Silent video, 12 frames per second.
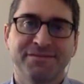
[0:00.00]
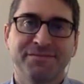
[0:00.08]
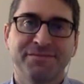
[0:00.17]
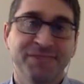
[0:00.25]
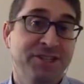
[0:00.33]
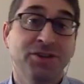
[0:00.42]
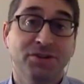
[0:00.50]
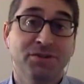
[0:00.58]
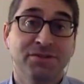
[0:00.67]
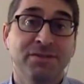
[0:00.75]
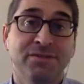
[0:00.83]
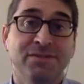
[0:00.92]

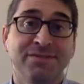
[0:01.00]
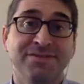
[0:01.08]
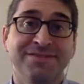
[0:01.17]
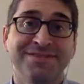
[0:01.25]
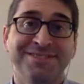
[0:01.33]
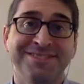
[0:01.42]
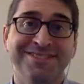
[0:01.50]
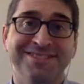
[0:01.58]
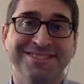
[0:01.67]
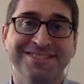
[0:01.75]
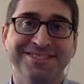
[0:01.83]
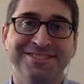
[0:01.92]

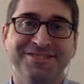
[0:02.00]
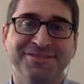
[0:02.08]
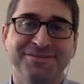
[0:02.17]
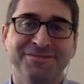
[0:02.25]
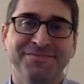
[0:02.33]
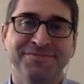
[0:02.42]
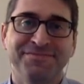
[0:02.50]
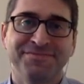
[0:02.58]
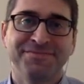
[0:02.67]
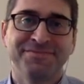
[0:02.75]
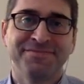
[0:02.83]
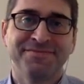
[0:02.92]

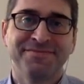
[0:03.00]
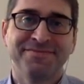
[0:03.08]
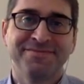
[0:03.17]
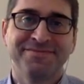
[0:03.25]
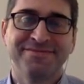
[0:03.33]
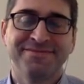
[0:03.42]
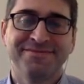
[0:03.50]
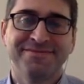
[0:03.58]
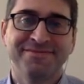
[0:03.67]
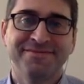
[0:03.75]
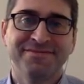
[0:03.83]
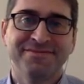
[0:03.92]

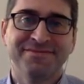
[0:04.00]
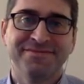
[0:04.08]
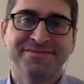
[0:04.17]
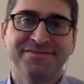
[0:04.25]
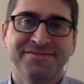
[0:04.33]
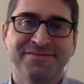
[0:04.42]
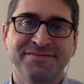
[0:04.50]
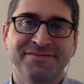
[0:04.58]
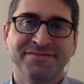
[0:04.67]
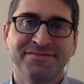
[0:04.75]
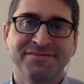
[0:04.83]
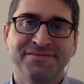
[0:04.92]

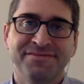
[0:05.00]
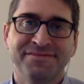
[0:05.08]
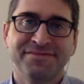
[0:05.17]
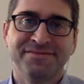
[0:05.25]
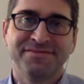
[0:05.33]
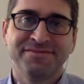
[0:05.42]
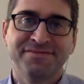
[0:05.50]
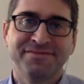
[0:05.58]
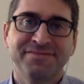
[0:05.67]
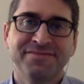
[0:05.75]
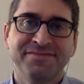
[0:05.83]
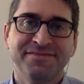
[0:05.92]

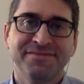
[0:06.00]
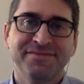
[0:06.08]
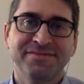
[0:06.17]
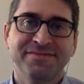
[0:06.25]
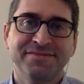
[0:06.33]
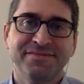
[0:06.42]
The person shown says nothing.